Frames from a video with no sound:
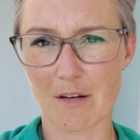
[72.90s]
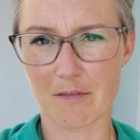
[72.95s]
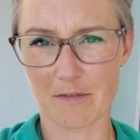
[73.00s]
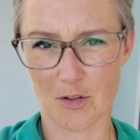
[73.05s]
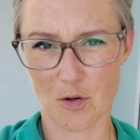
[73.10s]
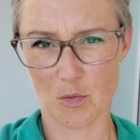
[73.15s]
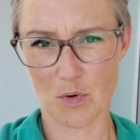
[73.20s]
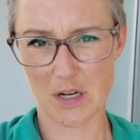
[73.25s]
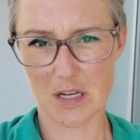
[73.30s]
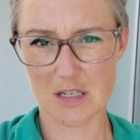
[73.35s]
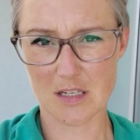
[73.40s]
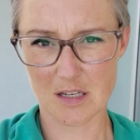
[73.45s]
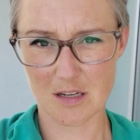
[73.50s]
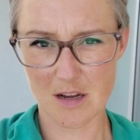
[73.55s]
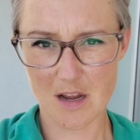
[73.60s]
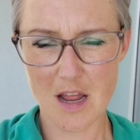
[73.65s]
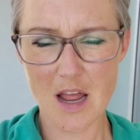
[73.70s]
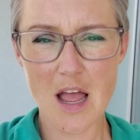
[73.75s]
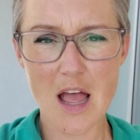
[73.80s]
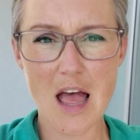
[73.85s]
fluid
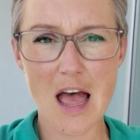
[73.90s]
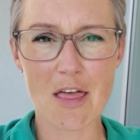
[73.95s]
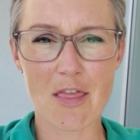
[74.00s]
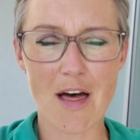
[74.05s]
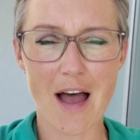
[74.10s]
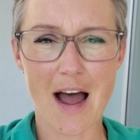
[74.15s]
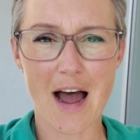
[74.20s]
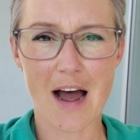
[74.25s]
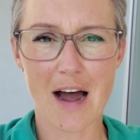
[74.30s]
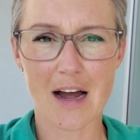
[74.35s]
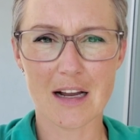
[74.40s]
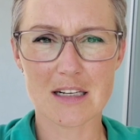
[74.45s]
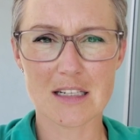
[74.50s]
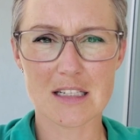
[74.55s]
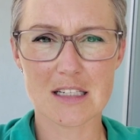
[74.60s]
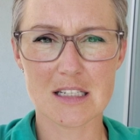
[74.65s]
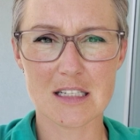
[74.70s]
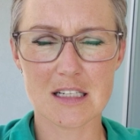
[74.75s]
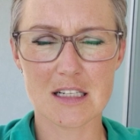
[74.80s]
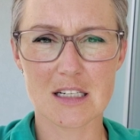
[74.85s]
that
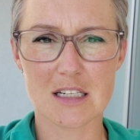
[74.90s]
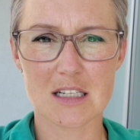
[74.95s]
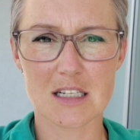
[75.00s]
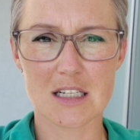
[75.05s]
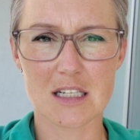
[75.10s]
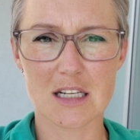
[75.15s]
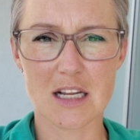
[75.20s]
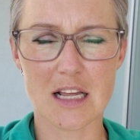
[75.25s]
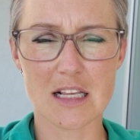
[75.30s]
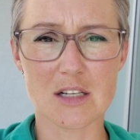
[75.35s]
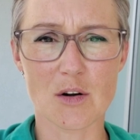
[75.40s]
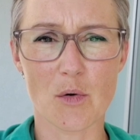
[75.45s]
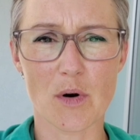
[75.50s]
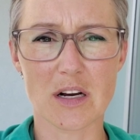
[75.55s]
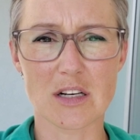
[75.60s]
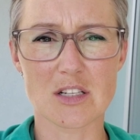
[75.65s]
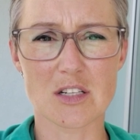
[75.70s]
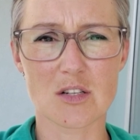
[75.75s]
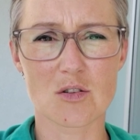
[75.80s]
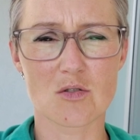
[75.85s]
is
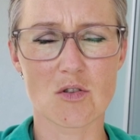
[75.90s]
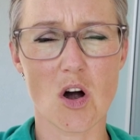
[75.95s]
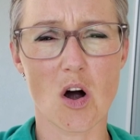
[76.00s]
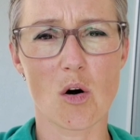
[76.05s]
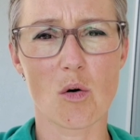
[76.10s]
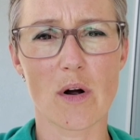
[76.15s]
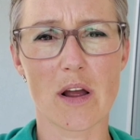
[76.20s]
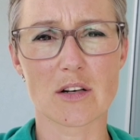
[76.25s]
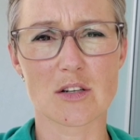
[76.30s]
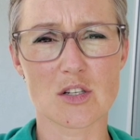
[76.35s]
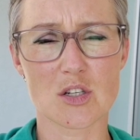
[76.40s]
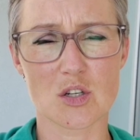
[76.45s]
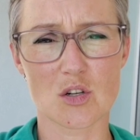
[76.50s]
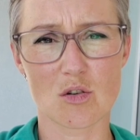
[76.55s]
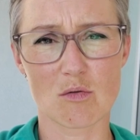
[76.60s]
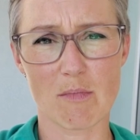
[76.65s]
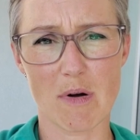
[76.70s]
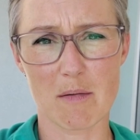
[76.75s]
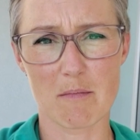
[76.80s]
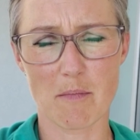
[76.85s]
going to go into
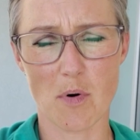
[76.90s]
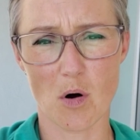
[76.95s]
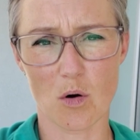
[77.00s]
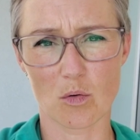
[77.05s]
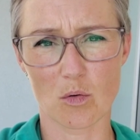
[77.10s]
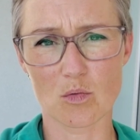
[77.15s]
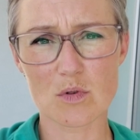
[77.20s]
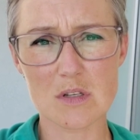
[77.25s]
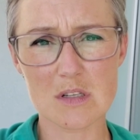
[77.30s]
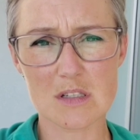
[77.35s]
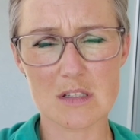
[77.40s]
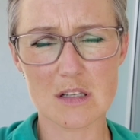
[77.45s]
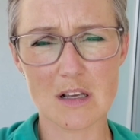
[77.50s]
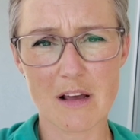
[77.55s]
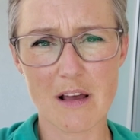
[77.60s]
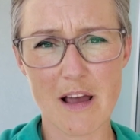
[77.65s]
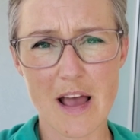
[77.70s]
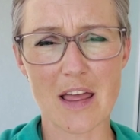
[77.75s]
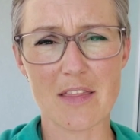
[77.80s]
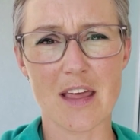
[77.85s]
my bones,
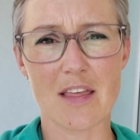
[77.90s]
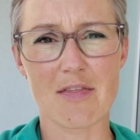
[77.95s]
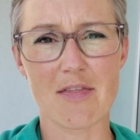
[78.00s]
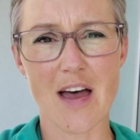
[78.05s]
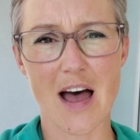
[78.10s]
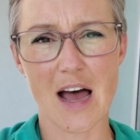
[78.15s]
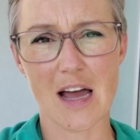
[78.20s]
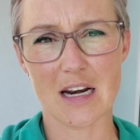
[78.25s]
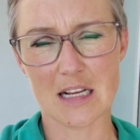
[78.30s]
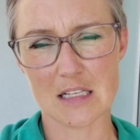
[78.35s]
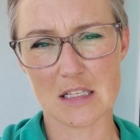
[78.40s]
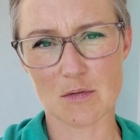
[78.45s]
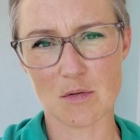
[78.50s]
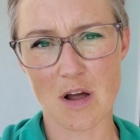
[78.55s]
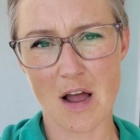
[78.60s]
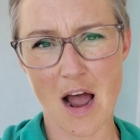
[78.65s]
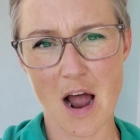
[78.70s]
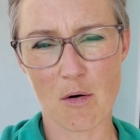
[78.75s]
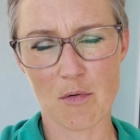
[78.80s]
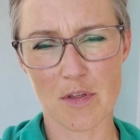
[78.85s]
and then that is
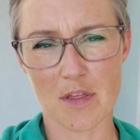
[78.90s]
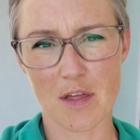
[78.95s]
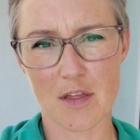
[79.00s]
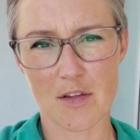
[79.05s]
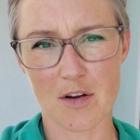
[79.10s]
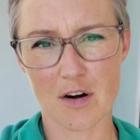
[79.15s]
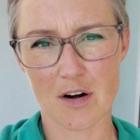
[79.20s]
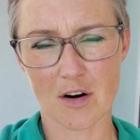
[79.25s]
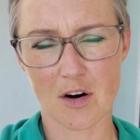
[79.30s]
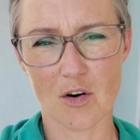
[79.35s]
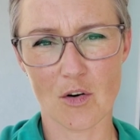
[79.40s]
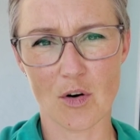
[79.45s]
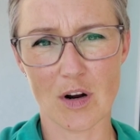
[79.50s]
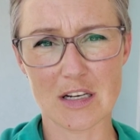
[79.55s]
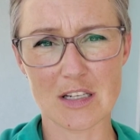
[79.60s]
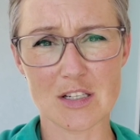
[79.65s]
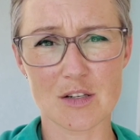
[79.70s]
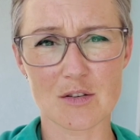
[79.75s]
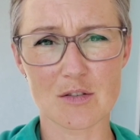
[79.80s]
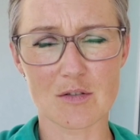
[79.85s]
how that they're going
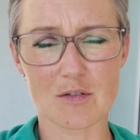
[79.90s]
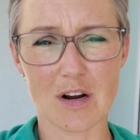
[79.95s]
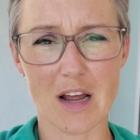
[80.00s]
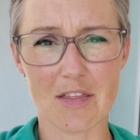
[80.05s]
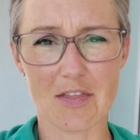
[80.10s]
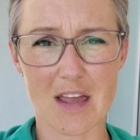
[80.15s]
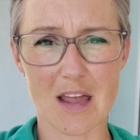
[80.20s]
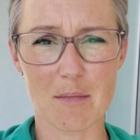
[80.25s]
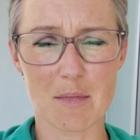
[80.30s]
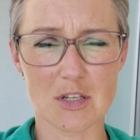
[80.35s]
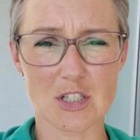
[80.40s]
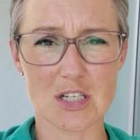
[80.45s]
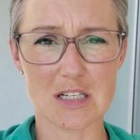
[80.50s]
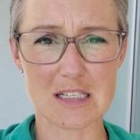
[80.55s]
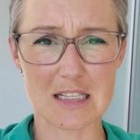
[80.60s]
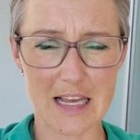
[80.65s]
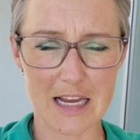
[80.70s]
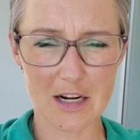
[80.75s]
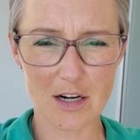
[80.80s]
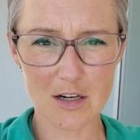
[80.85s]
to get the images
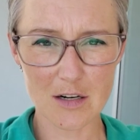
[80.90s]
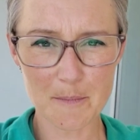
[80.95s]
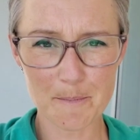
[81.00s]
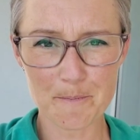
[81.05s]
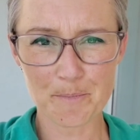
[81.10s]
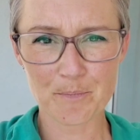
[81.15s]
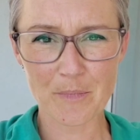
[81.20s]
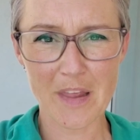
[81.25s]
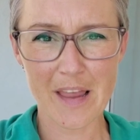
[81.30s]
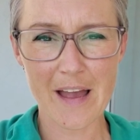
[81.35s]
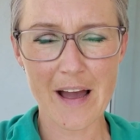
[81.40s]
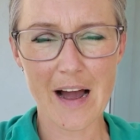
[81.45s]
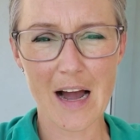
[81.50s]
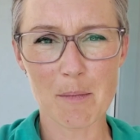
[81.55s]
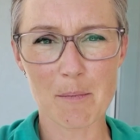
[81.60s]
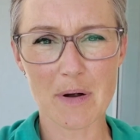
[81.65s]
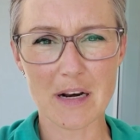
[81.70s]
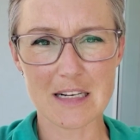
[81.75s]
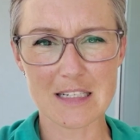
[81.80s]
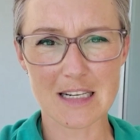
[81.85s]
later.
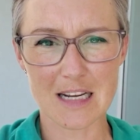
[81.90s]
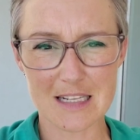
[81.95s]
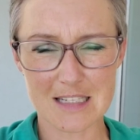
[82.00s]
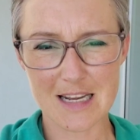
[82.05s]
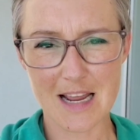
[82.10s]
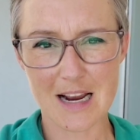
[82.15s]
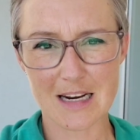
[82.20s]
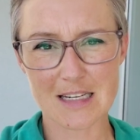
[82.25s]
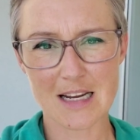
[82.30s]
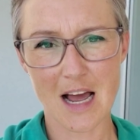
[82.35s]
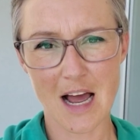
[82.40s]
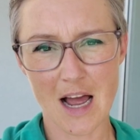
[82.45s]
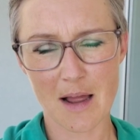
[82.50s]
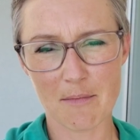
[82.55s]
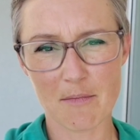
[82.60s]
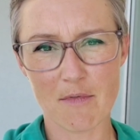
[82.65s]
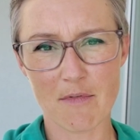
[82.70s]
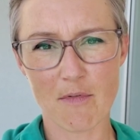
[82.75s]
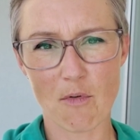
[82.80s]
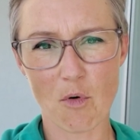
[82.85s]
Um, but it does take
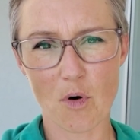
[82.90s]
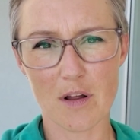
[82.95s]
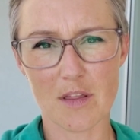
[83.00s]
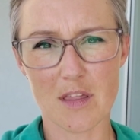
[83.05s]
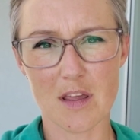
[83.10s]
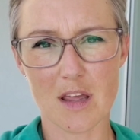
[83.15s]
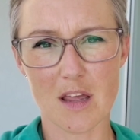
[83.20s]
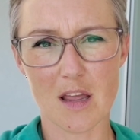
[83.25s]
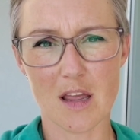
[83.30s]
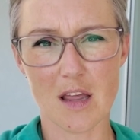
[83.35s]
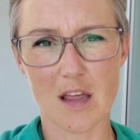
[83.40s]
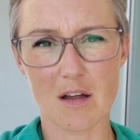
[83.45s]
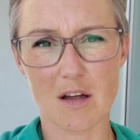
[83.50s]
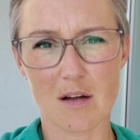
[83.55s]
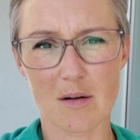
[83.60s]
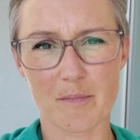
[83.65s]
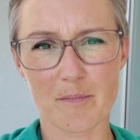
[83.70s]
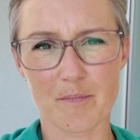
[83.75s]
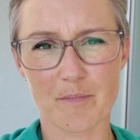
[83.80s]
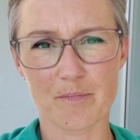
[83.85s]
time for the
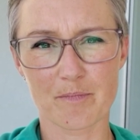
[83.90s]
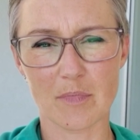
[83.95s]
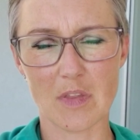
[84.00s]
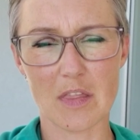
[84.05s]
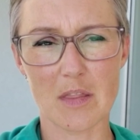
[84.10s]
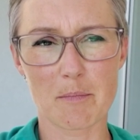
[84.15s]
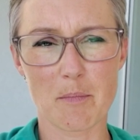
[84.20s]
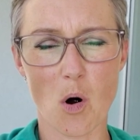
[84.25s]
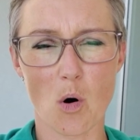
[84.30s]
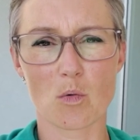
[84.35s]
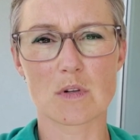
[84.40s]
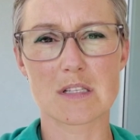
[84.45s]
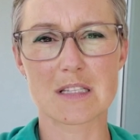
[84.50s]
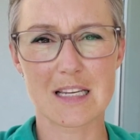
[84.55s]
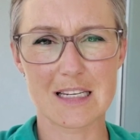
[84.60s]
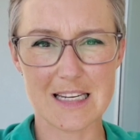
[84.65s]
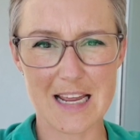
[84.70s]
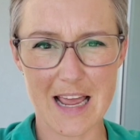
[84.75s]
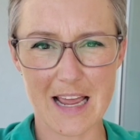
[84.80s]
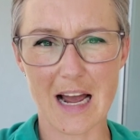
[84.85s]
the bones to
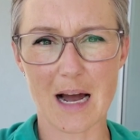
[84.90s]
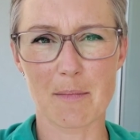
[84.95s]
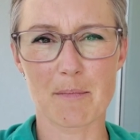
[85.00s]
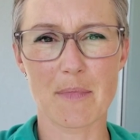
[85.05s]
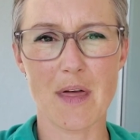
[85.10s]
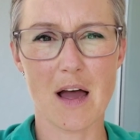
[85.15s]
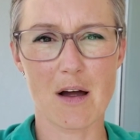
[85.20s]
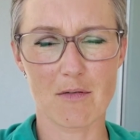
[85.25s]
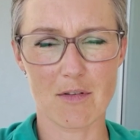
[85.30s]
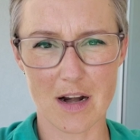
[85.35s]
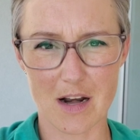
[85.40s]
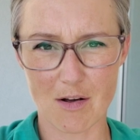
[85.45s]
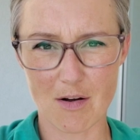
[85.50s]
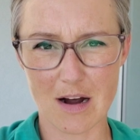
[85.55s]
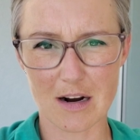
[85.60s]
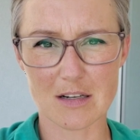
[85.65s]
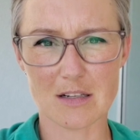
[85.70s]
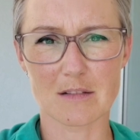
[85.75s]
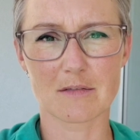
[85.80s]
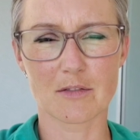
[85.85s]
take up that
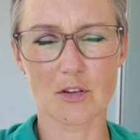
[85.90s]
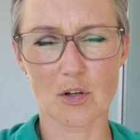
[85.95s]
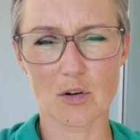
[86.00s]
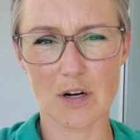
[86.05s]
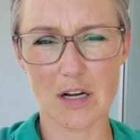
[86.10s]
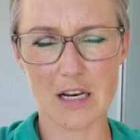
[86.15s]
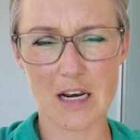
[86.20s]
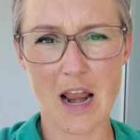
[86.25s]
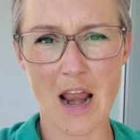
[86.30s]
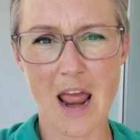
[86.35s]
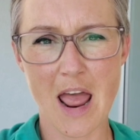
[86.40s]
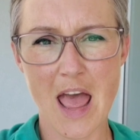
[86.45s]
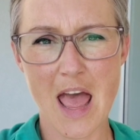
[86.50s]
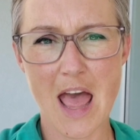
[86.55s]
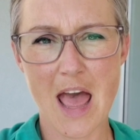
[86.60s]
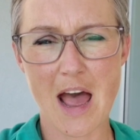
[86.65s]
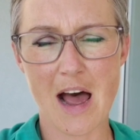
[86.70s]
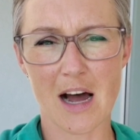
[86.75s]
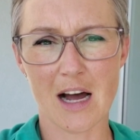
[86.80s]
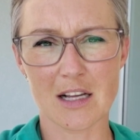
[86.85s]
radioactive fluid.
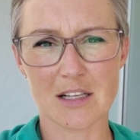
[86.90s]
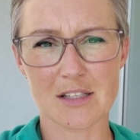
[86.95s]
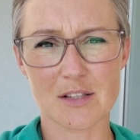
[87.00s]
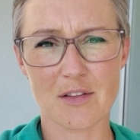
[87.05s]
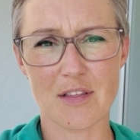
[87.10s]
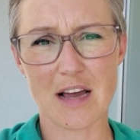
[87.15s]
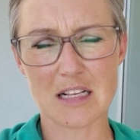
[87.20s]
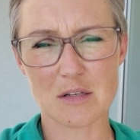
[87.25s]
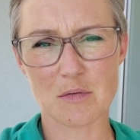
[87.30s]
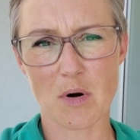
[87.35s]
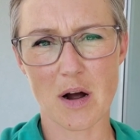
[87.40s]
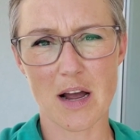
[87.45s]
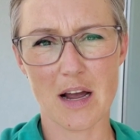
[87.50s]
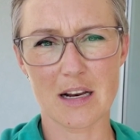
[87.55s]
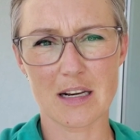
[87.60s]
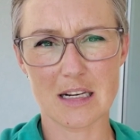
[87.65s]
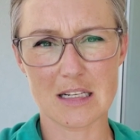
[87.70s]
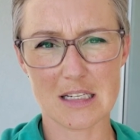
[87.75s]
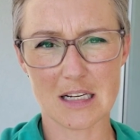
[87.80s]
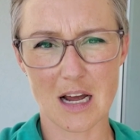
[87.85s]
Uh, so that's why I
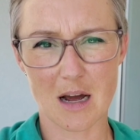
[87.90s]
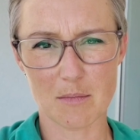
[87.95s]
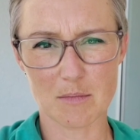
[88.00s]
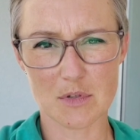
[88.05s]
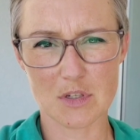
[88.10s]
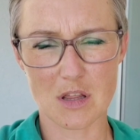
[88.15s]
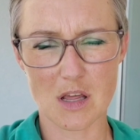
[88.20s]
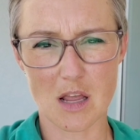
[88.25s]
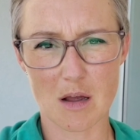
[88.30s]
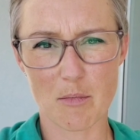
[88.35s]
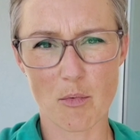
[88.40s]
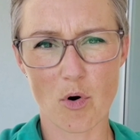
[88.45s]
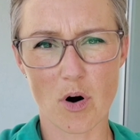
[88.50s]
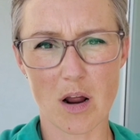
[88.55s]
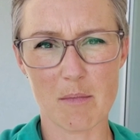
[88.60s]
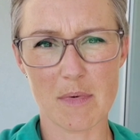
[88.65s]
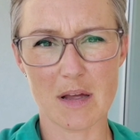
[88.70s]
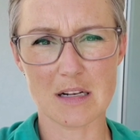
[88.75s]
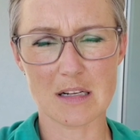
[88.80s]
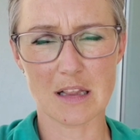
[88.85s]
need to come to the
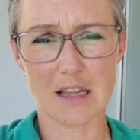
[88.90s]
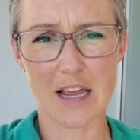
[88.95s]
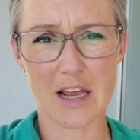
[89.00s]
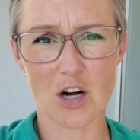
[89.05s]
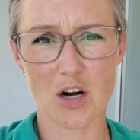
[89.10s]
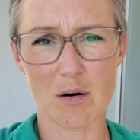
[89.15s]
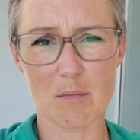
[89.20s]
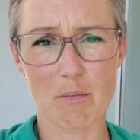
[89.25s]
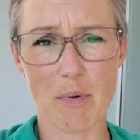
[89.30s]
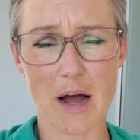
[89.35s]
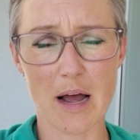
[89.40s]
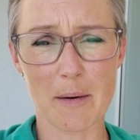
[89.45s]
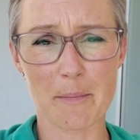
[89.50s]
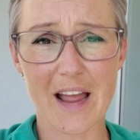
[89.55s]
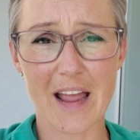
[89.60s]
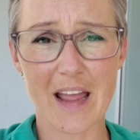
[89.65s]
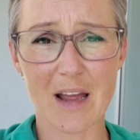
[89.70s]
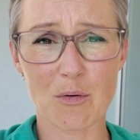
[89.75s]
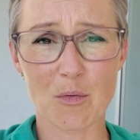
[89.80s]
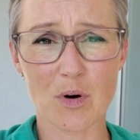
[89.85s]
appointment later. But
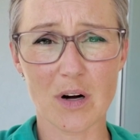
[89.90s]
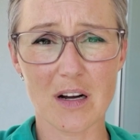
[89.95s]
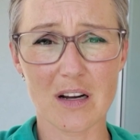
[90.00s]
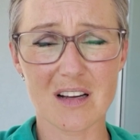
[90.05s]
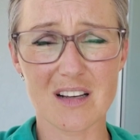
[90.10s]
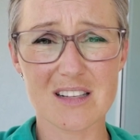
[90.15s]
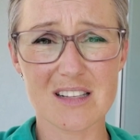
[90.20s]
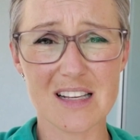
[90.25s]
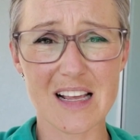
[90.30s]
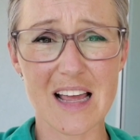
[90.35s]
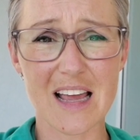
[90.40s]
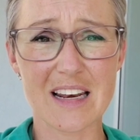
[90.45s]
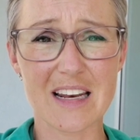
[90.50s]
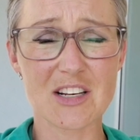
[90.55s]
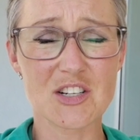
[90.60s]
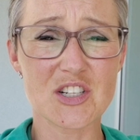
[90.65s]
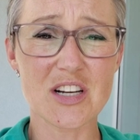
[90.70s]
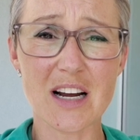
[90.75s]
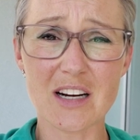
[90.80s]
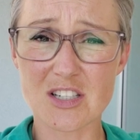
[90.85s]
it was an
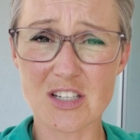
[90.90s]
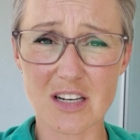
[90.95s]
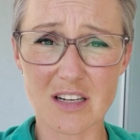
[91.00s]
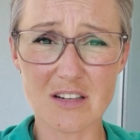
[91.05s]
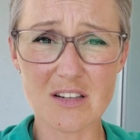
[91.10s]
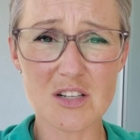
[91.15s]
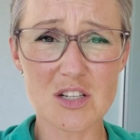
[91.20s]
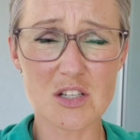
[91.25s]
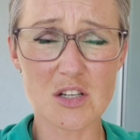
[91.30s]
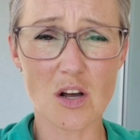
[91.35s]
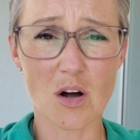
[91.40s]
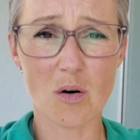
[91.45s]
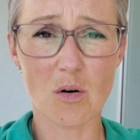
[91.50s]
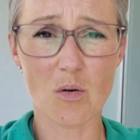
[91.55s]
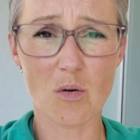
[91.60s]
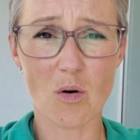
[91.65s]
injection, so